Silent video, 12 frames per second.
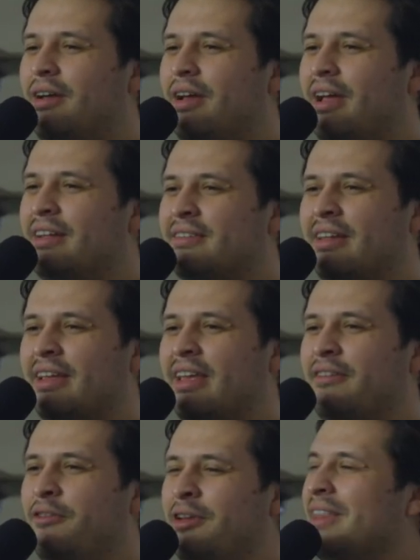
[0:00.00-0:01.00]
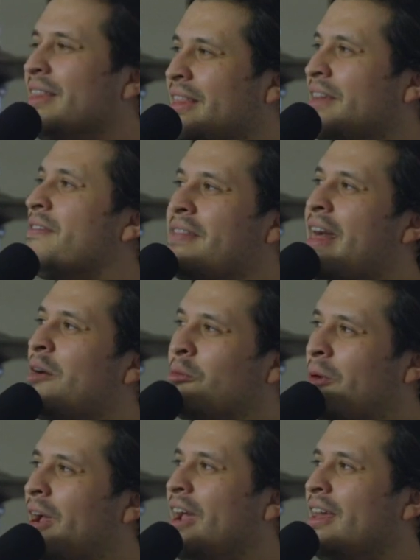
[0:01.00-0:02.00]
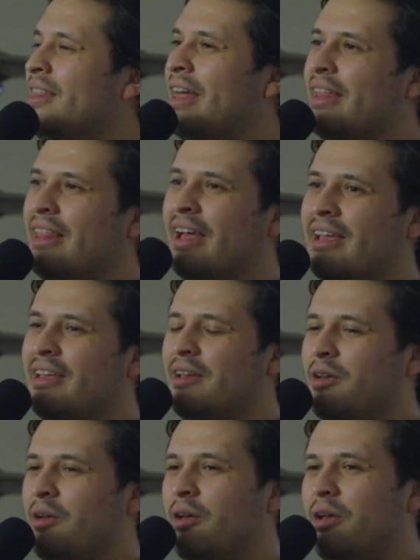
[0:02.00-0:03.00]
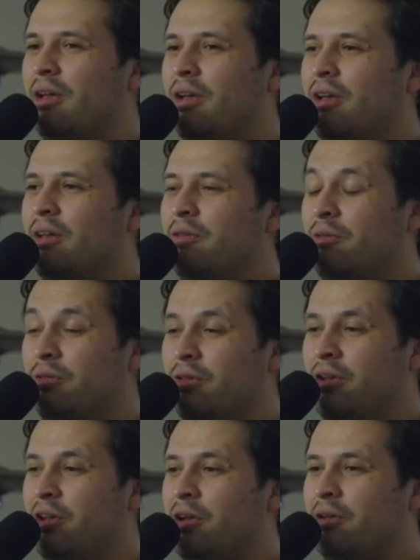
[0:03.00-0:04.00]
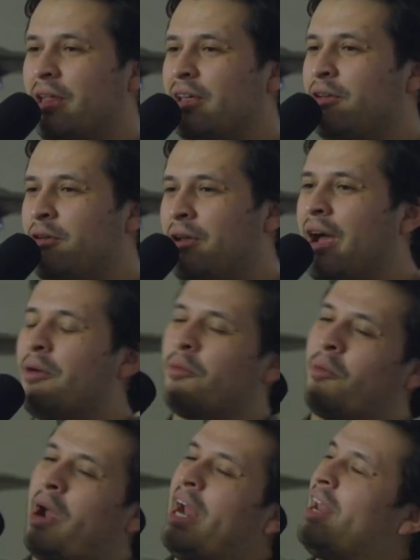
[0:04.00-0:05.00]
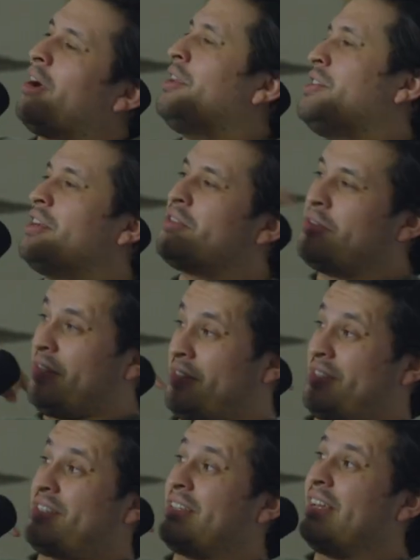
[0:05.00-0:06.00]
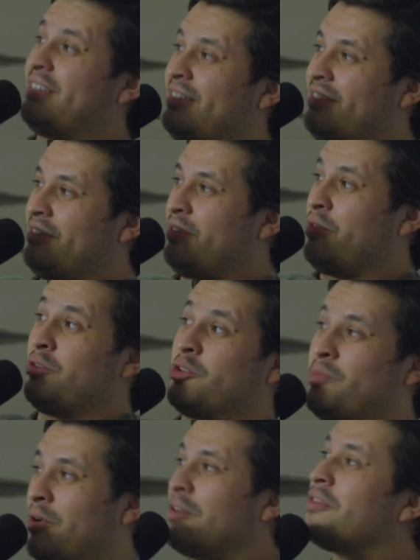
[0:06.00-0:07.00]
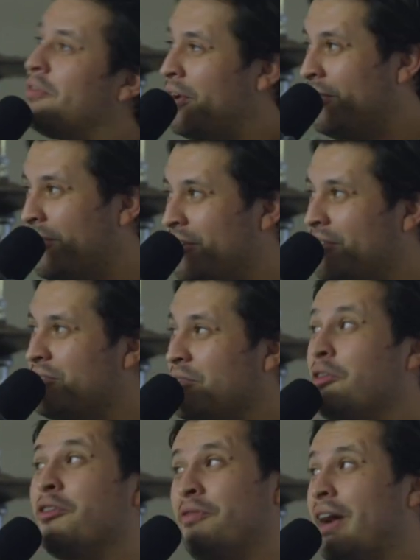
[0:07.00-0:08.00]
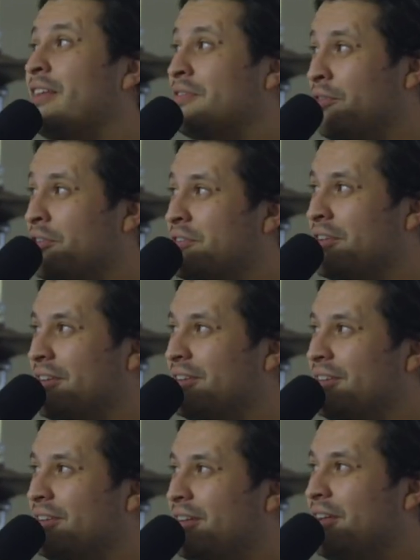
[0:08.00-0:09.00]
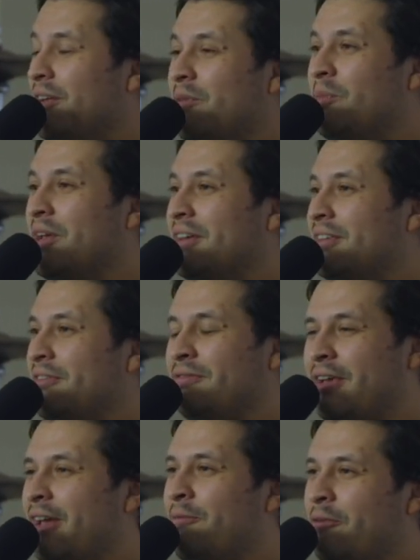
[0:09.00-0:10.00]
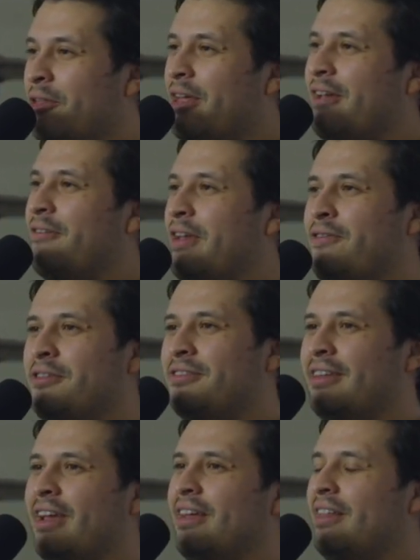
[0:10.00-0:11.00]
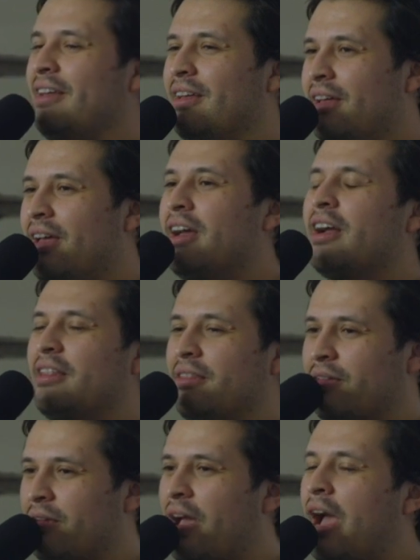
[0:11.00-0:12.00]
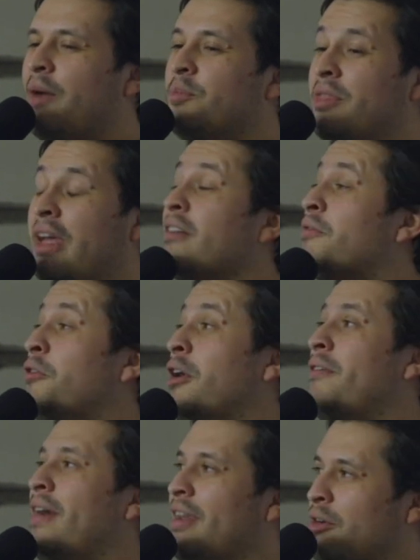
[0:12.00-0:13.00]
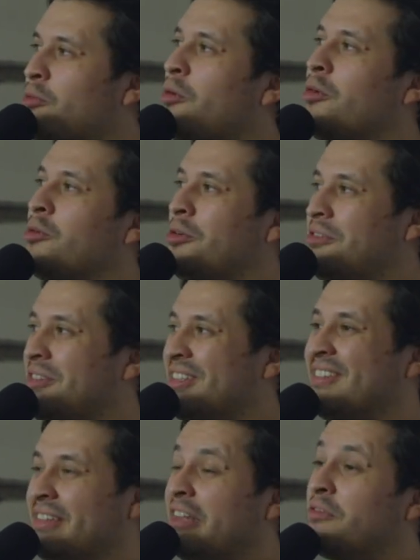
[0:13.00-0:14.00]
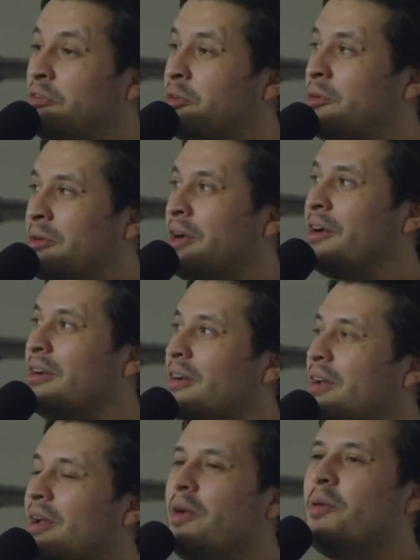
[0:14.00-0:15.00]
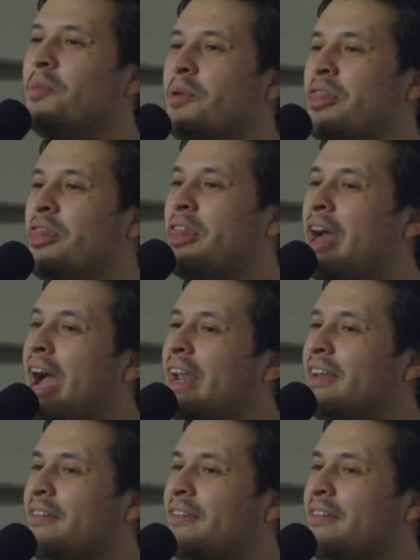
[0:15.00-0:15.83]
it's like if you can live that way, that like you know, like you're not riding on yesterday's successes or tomorrow's failures or vice versa. Because if if if, if you say I'm thankful I've had a quote unquote successful career but that,